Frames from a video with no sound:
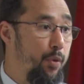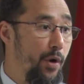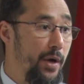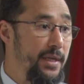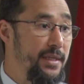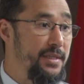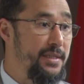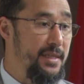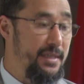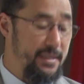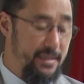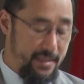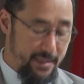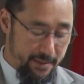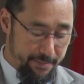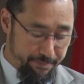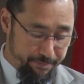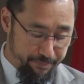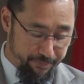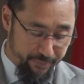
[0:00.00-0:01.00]
a point
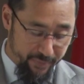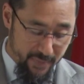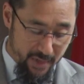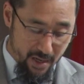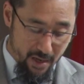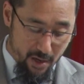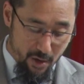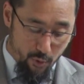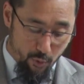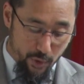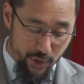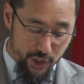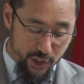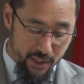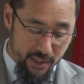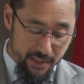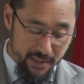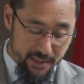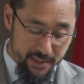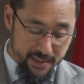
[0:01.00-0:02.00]
system,
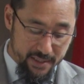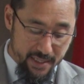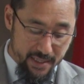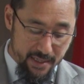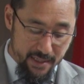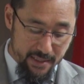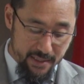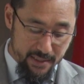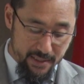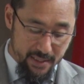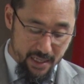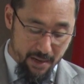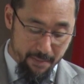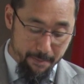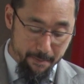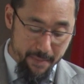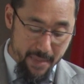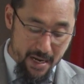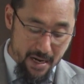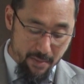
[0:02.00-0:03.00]
which considers a
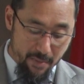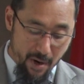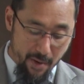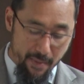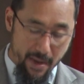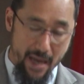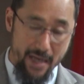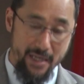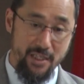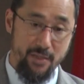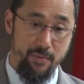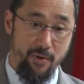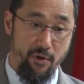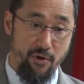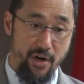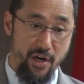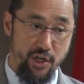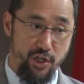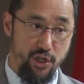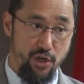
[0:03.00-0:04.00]
minimum
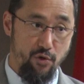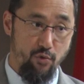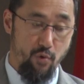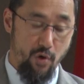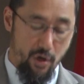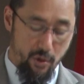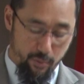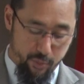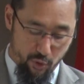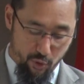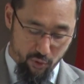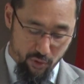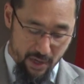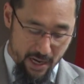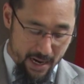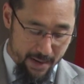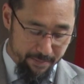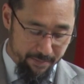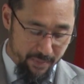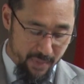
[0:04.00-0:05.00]
exploration work
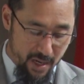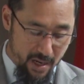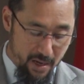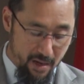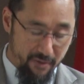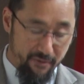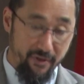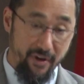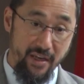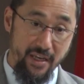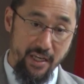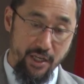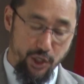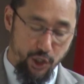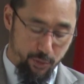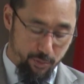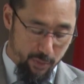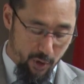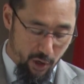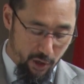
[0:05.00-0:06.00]
program for
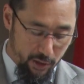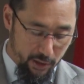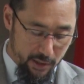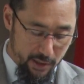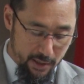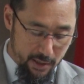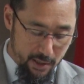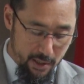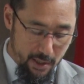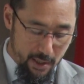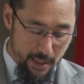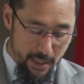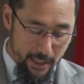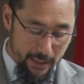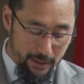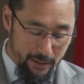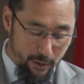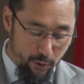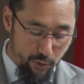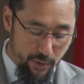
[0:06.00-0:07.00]
each block,
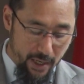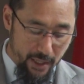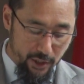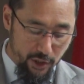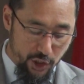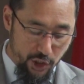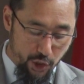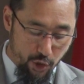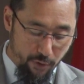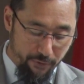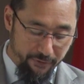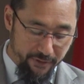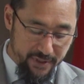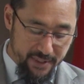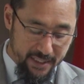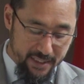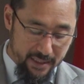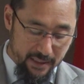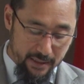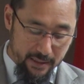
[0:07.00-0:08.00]
including
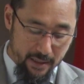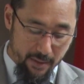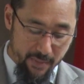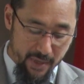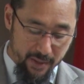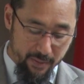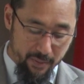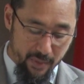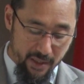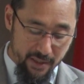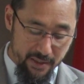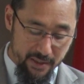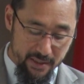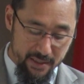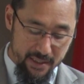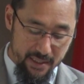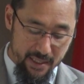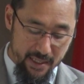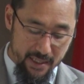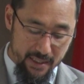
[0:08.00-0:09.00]
geophysical
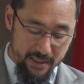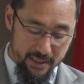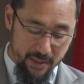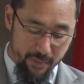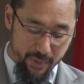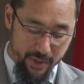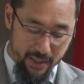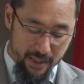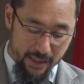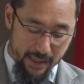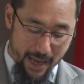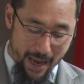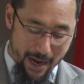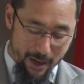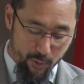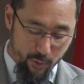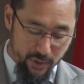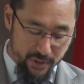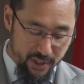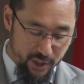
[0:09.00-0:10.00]
commitments, typical
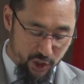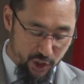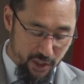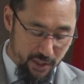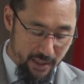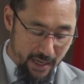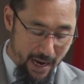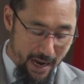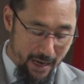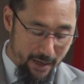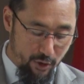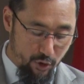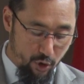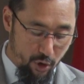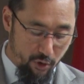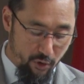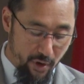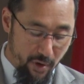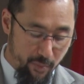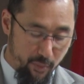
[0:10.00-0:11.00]
acquisition and
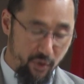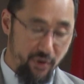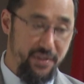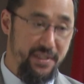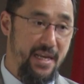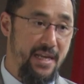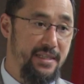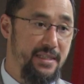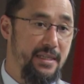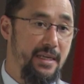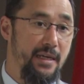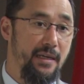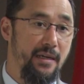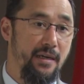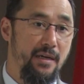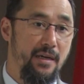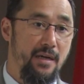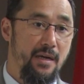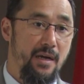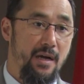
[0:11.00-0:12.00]
or reprocessing
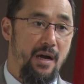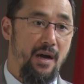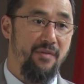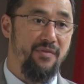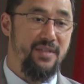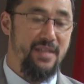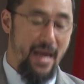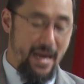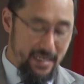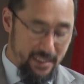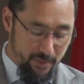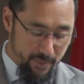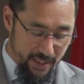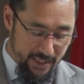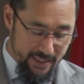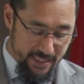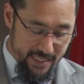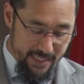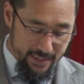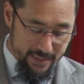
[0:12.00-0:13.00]
of
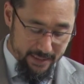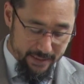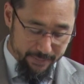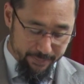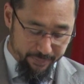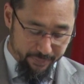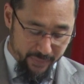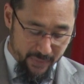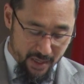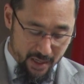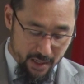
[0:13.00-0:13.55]
seismic data,